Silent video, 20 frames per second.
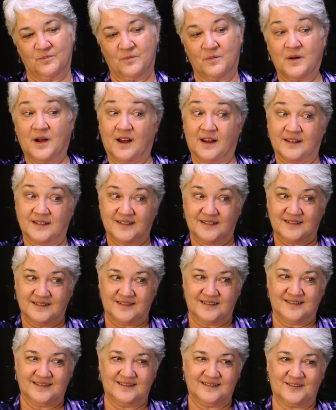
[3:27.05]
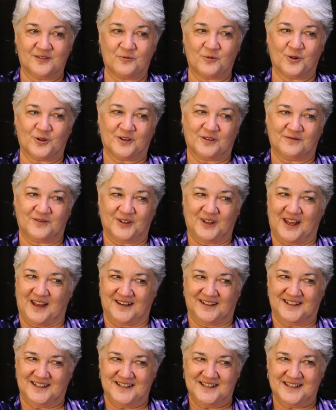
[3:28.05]
But the work of the
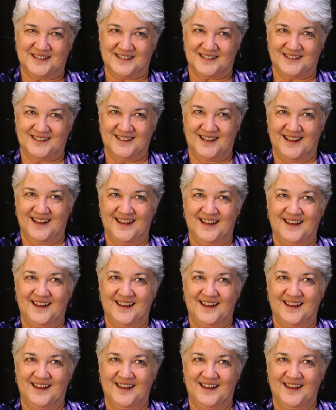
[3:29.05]
catechesis,